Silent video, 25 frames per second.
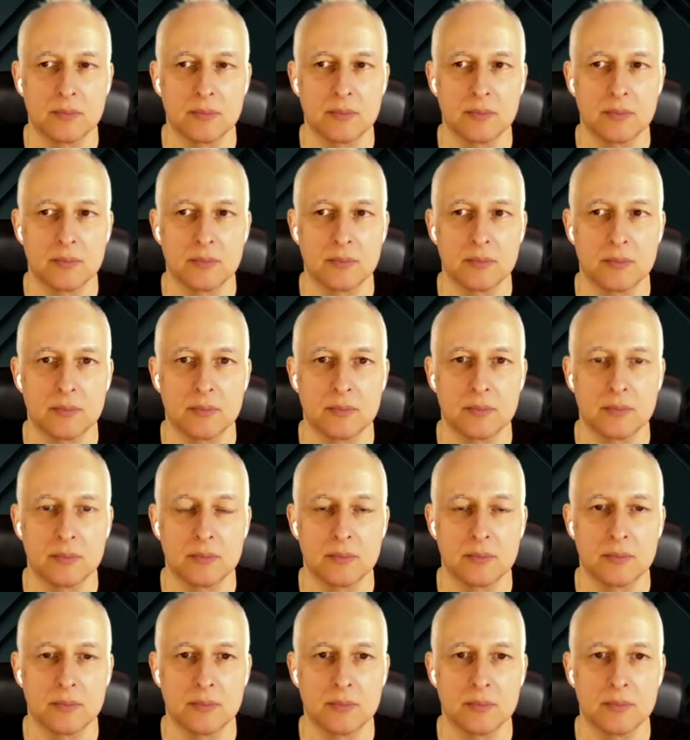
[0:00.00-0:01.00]

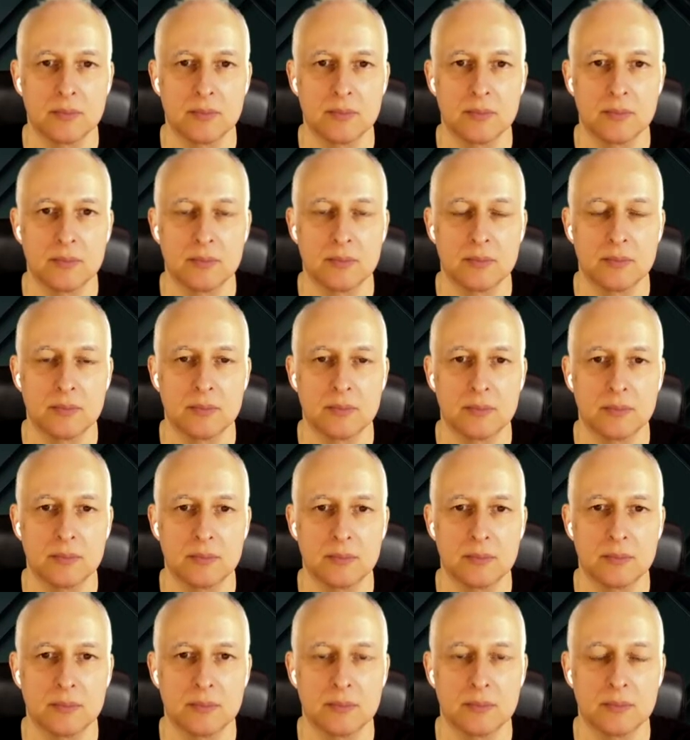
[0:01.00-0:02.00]

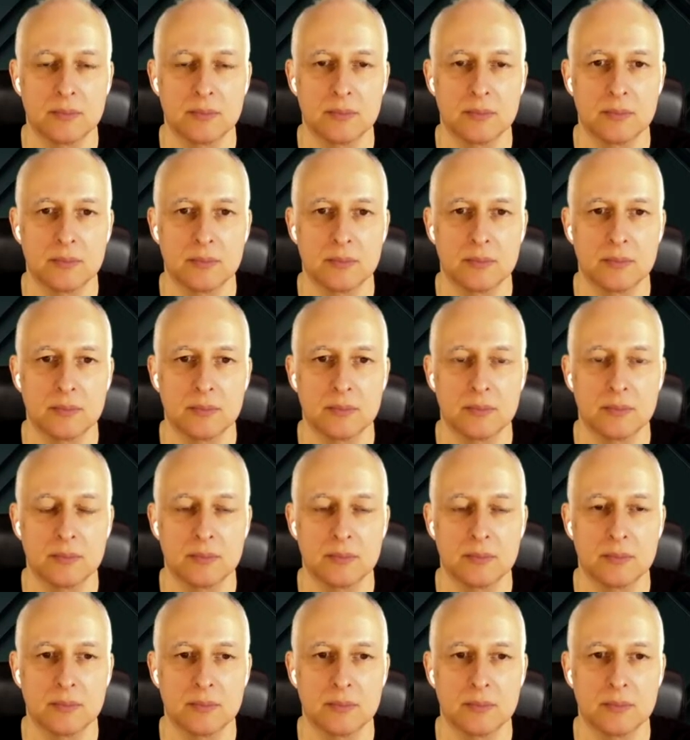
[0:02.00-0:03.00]

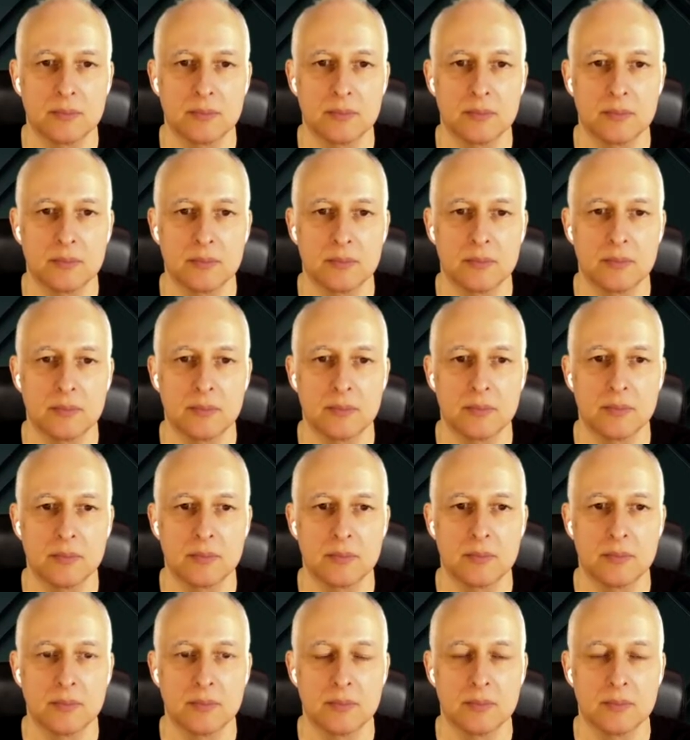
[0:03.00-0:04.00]

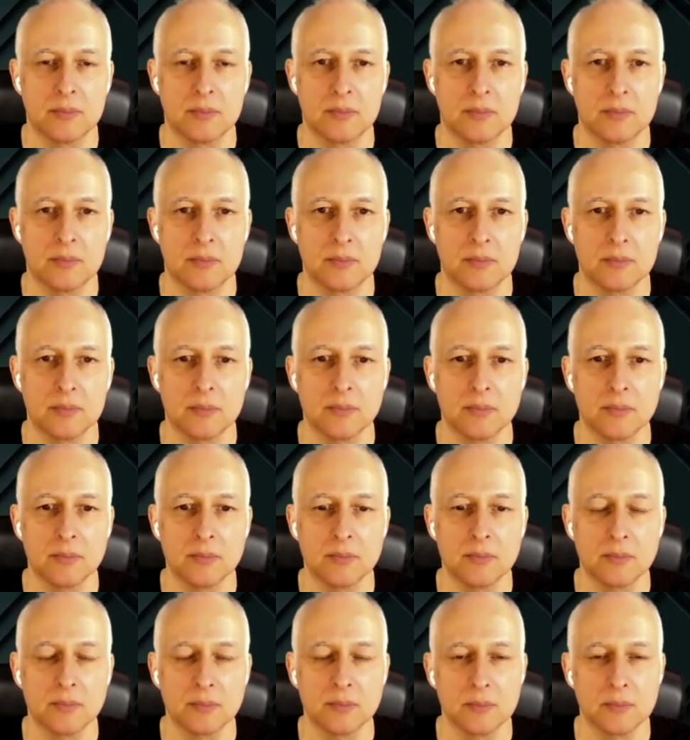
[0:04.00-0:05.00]

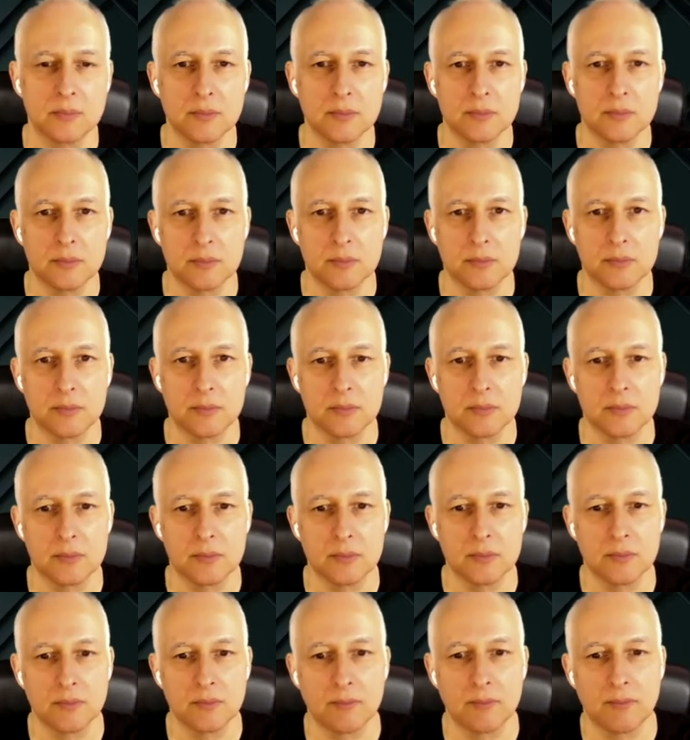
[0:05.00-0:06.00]

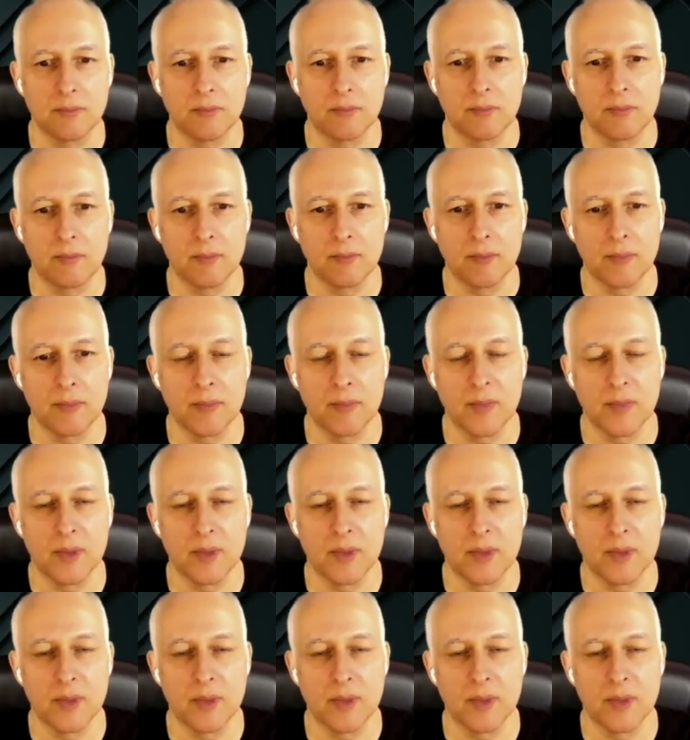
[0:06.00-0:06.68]
(not speaking)